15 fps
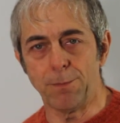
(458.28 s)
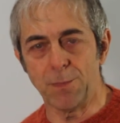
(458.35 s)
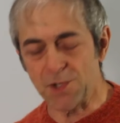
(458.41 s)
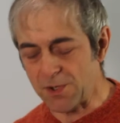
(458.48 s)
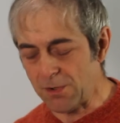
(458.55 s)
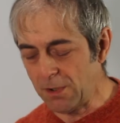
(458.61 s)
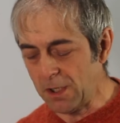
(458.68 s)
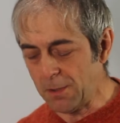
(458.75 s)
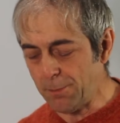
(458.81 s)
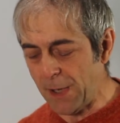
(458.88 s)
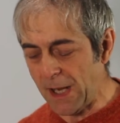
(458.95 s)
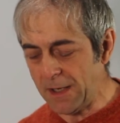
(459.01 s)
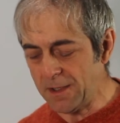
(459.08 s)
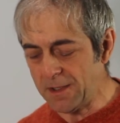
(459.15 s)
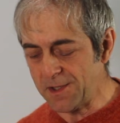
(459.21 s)
solar
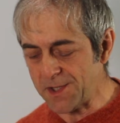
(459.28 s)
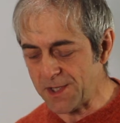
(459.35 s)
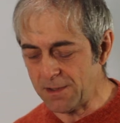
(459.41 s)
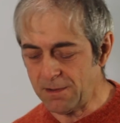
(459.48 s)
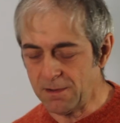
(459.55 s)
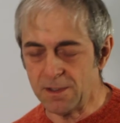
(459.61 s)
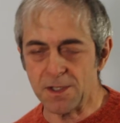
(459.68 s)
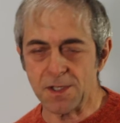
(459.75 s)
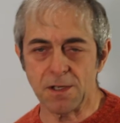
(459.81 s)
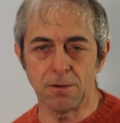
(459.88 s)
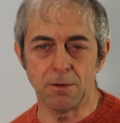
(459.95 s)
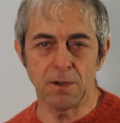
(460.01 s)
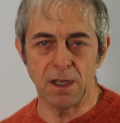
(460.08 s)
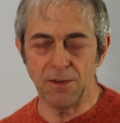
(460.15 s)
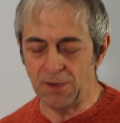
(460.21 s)
panels,
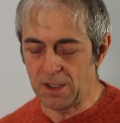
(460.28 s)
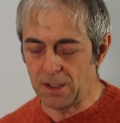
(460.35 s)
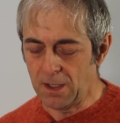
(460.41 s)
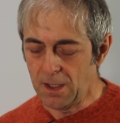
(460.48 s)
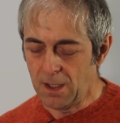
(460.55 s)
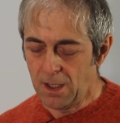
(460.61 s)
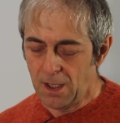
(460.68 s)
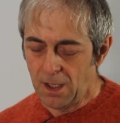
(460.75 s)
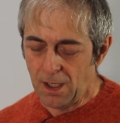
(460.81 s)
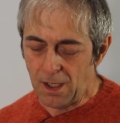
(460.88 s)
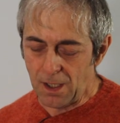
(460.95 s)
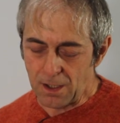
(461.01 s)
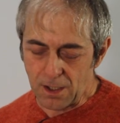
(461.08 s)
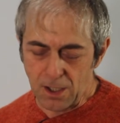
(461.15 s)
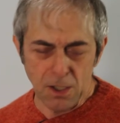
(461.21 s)
so giving
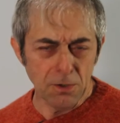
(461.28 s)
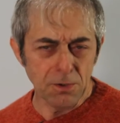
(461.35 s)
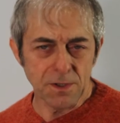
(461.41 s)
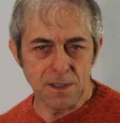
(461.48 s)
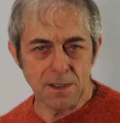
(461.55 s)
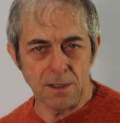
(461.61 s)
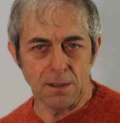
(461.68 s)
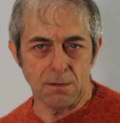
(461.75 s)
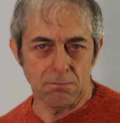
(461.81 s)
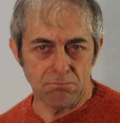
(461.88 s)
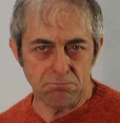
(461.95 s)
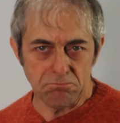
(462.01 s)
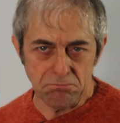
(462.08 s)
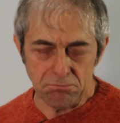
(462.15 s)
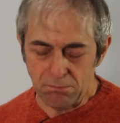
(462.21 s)
a good
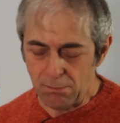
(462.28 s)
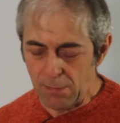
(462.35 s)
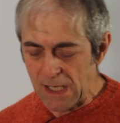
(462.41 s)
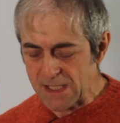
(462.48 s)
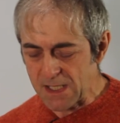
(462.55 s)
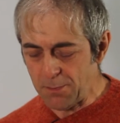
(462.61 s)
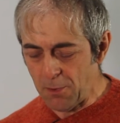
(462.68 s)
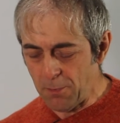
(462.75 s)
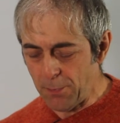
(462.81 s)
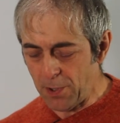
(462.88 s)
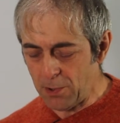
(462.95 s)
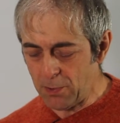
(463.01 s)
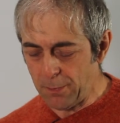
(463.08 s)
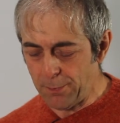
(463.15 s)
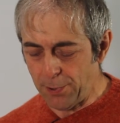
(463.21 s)
maximum
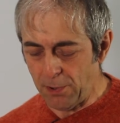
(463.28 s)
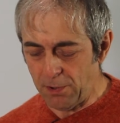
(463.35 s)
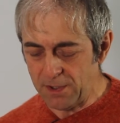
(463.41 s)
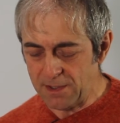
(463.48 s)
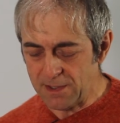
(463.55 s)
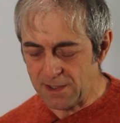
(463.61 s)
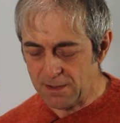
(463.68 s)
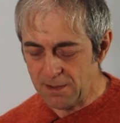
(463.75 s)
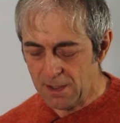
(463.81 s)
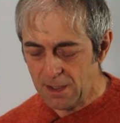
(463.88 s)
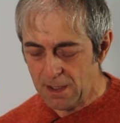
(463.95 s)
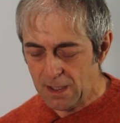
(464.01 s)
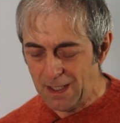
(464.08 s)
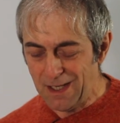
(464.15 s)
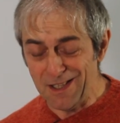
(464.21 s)
power point.
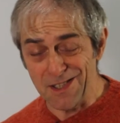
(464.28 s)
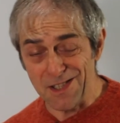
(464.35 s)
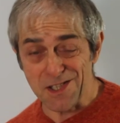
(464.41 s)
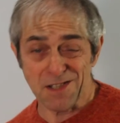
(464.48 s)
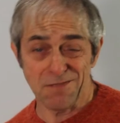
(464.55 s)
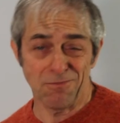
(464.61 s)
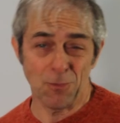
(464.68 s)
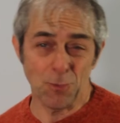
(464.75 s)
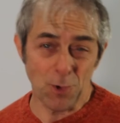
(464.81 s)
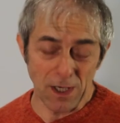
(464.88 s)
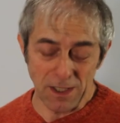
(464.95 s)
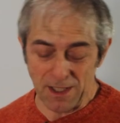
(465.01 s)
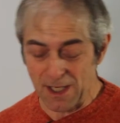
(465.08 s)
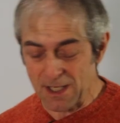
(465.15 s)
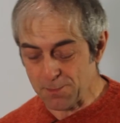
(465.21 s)
It is
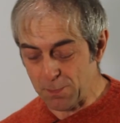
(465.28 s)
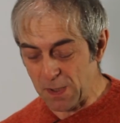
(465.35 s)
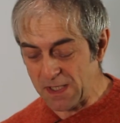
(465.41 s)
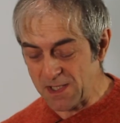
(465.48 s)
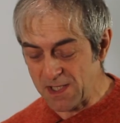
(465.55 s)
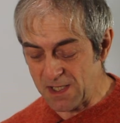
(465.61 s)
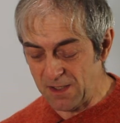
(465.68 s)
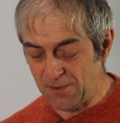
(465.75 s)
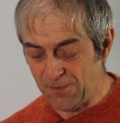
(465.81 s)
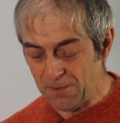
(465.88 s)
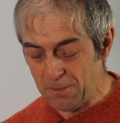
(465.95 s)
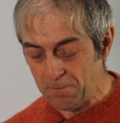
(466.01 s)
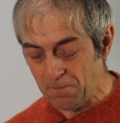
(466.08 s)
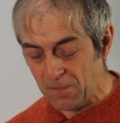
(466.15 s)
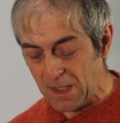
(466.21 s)
quite expensive,
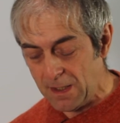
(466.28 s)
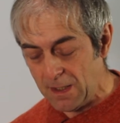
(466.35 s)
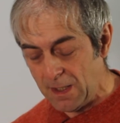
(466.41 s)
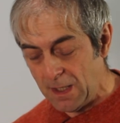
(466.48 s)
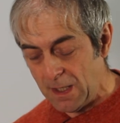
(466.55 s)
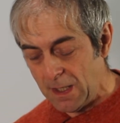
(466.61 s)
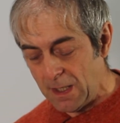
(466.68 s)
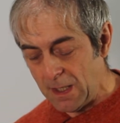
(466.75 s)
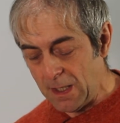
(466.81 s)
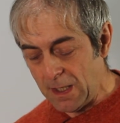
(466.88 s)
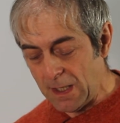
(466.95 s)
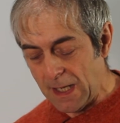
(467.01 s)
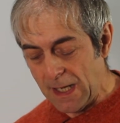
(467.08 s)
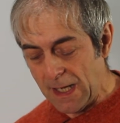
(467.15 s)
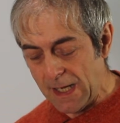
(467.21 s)

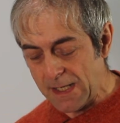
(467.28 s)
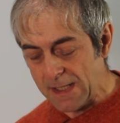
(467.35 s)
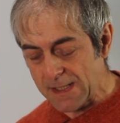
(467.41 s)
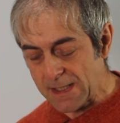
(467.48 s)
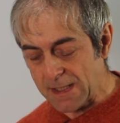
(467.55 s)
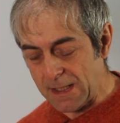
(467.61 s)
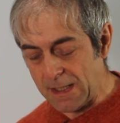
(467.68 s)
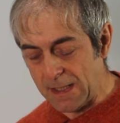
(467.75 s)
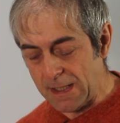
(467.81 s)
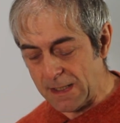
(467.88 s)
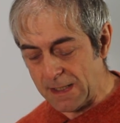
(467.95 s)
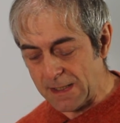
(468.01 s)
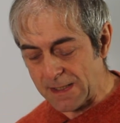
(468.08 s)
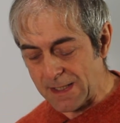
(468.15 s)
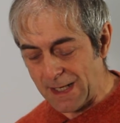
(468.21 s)
has
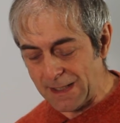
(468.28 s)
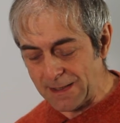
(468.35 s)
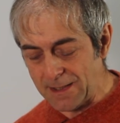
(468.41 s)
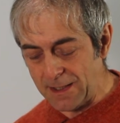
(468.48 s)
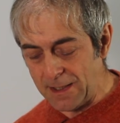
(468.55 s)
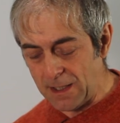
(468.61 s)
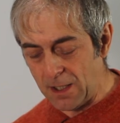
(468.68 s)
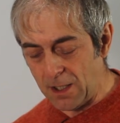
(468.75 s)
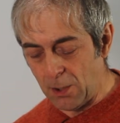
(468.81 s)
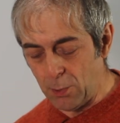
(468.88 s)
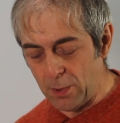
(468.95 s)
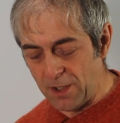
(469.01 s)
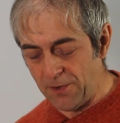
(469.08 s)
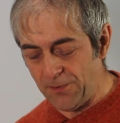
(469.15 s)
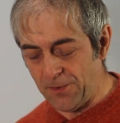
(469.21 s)
a slightly
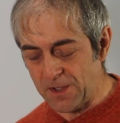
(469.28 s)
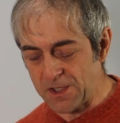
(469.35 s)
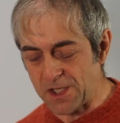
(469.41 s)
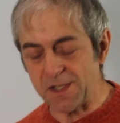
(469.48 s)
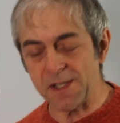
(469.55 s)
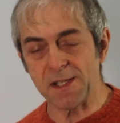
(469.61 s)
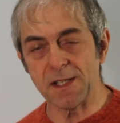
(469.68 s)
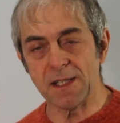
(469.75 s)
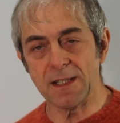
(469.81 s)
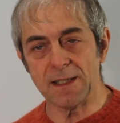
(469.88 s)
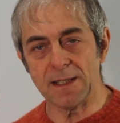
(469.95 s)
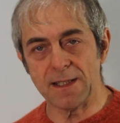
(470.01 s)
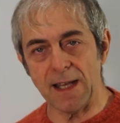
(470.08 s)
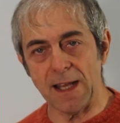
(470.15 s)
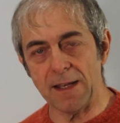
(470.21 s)
lower efficiency
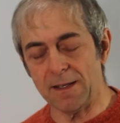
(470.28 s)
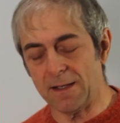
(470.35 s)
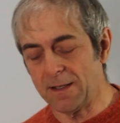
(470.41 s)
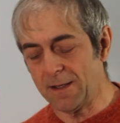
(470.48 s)
than